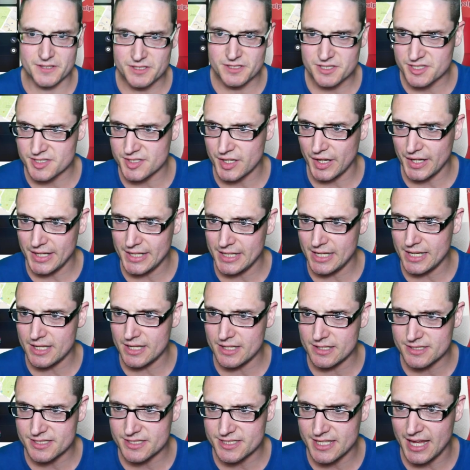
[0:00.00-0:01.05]
site is
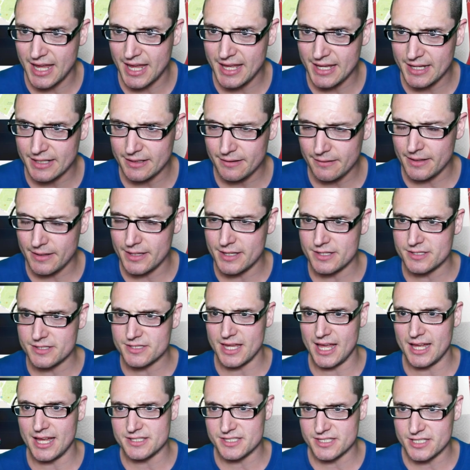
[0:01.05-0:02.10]
saying is
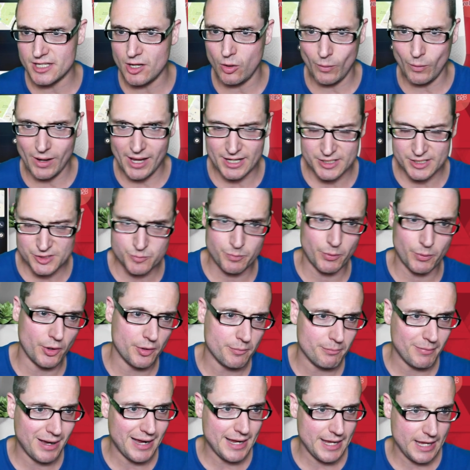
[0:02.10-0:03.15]
SEO expert
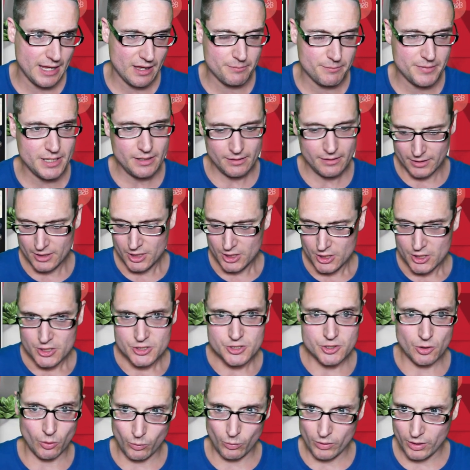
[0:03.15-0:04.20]
Miami.
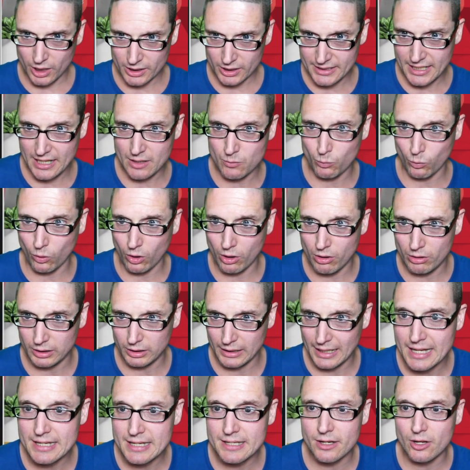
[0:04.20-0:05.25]
So again, we're
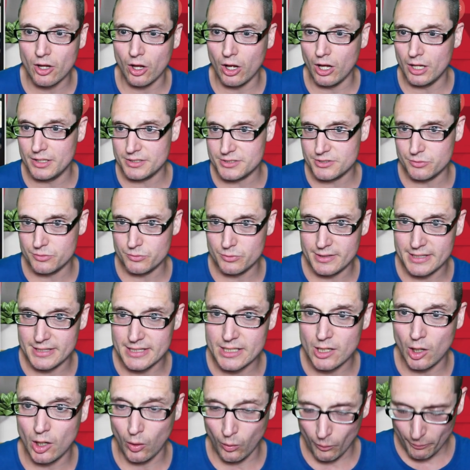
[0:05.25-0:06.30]
landed onto the
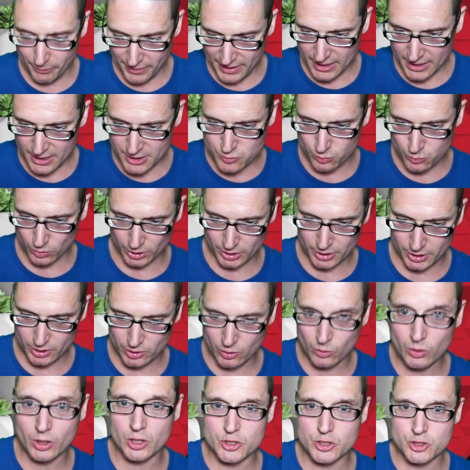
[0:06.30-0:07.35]
homepage. We're gonna go
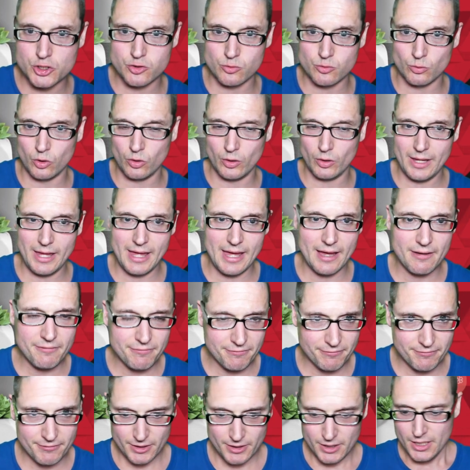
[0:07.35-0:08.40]
control F
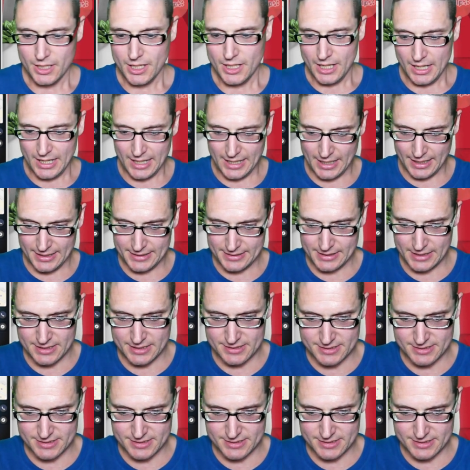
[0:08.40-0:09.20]
and it's